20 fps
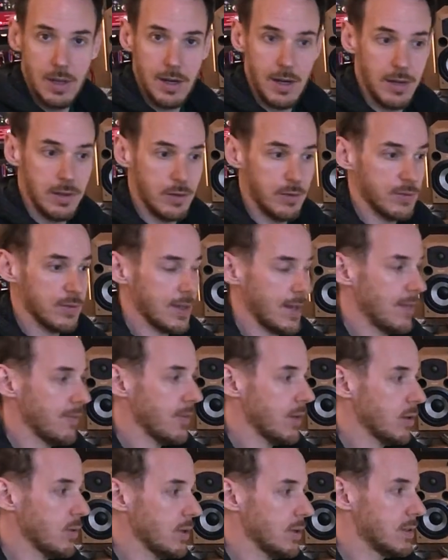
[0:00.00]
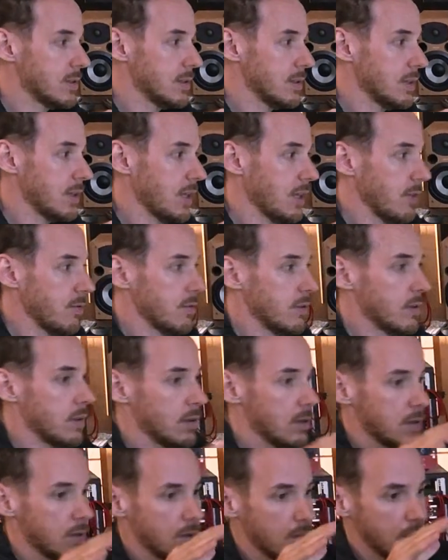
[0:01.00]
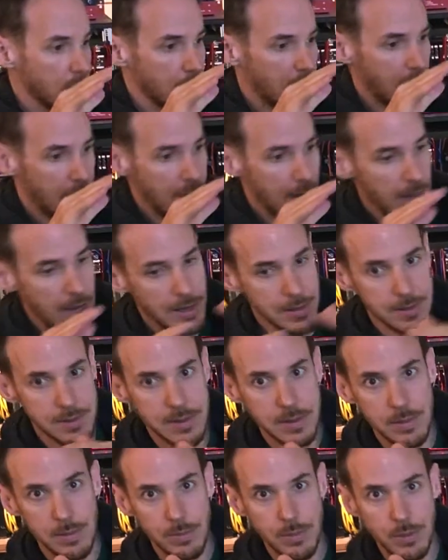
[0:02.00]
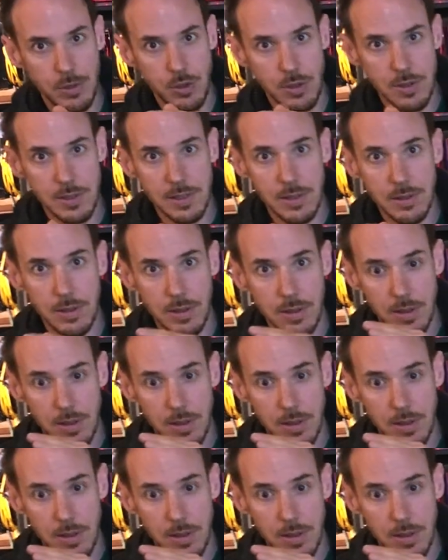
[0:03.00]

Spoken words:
And if then there is even less, but just